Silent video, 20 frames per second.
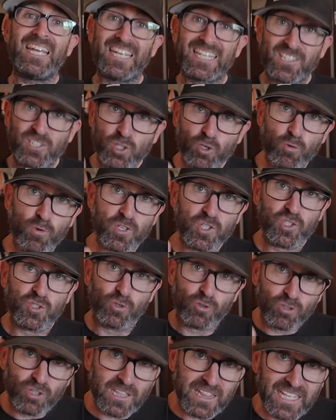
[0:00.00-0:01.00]
it's
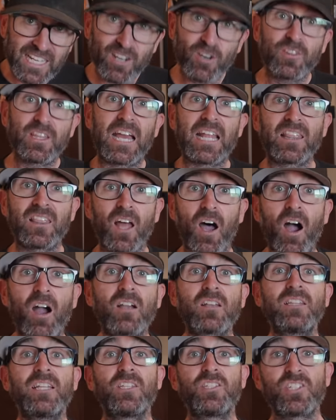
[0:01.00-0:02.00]
crystal clear that
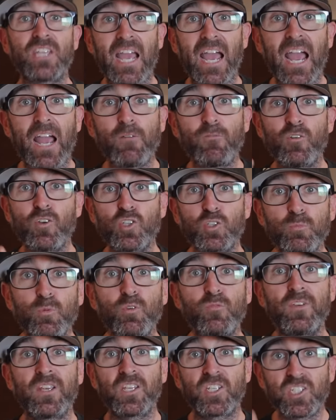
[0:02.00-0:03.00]
Lachlan's average
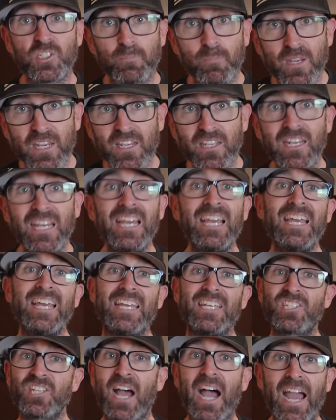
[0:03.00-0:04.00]
moving speed
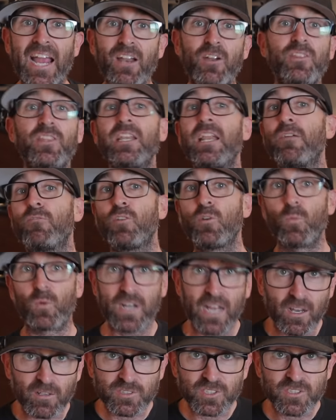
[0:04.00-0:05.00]
is higher than everyone
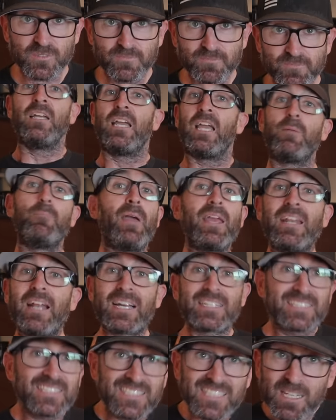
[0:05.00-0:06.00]
else. It may
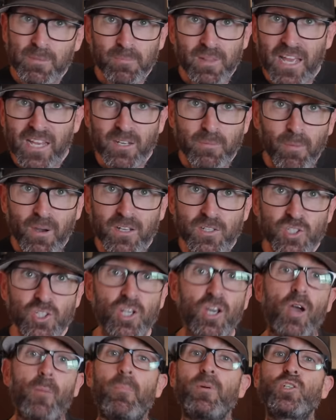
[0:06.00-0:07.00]
not seem like
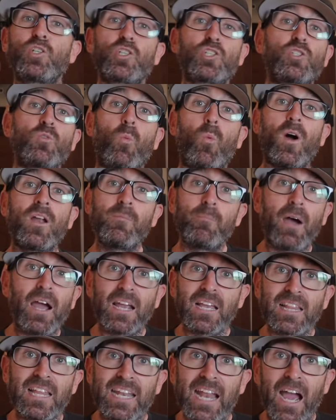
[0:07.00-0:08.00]
much, but just 1
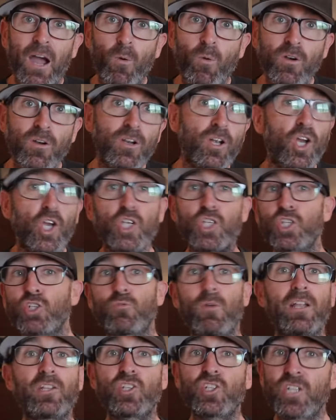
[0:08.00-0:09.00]
mile an hour,
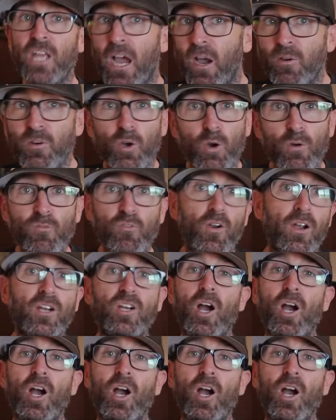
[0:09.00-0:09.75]
stretched out over a